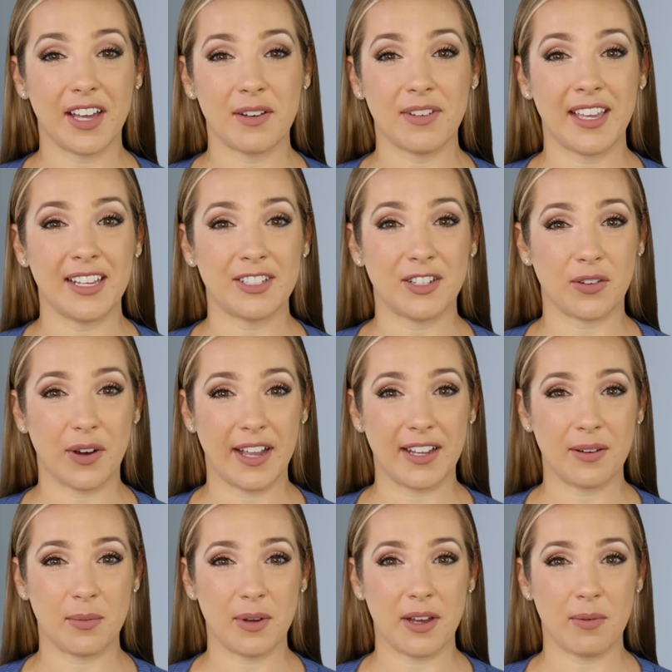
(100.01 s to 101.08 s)
can be
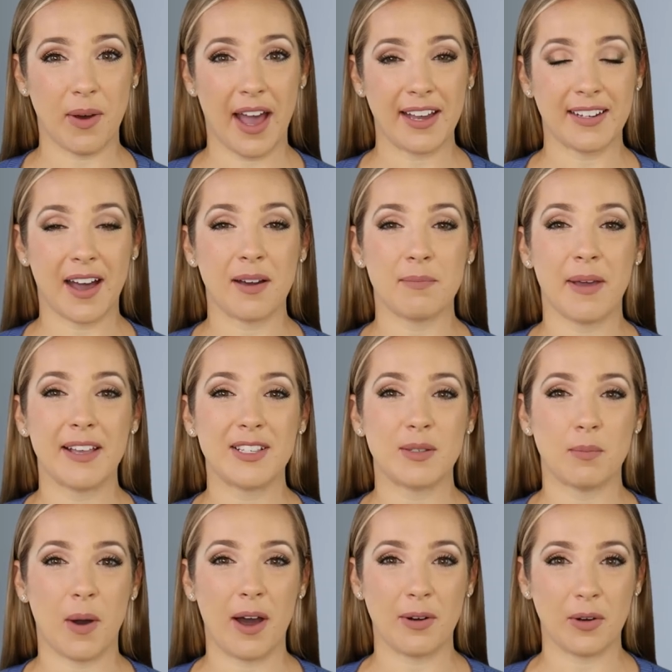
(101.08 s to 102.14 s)
integrated with a
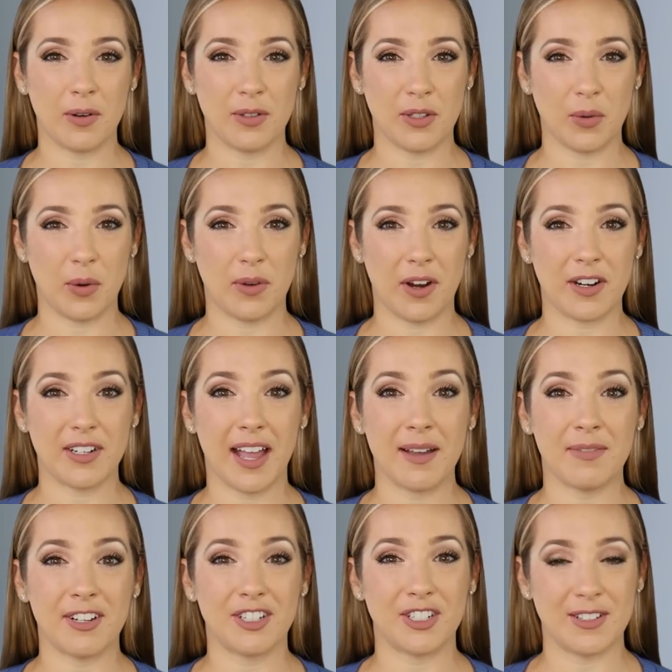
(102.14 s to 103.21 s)
Python-based model to alert
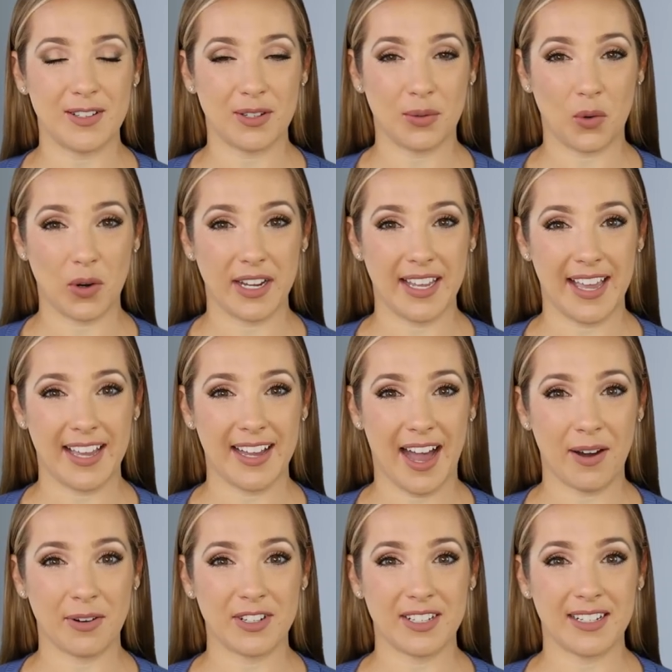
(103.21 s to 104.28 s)
technicians 48
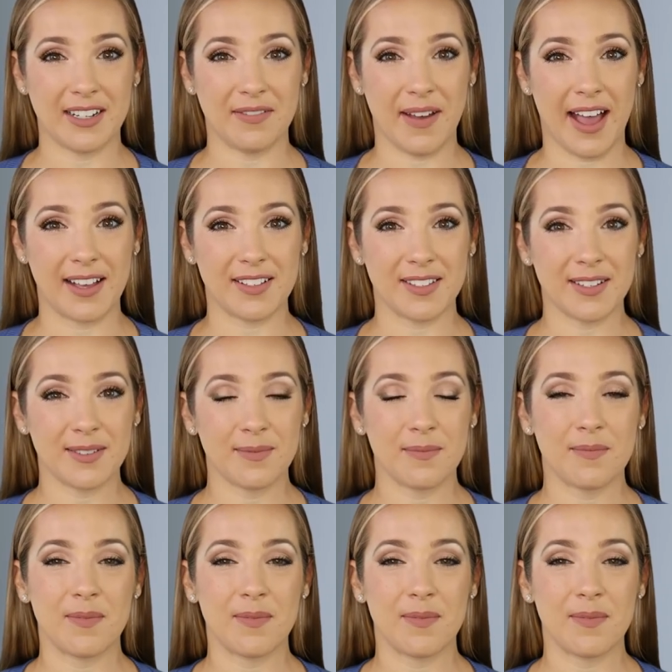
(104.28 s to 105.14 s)
hours in advance.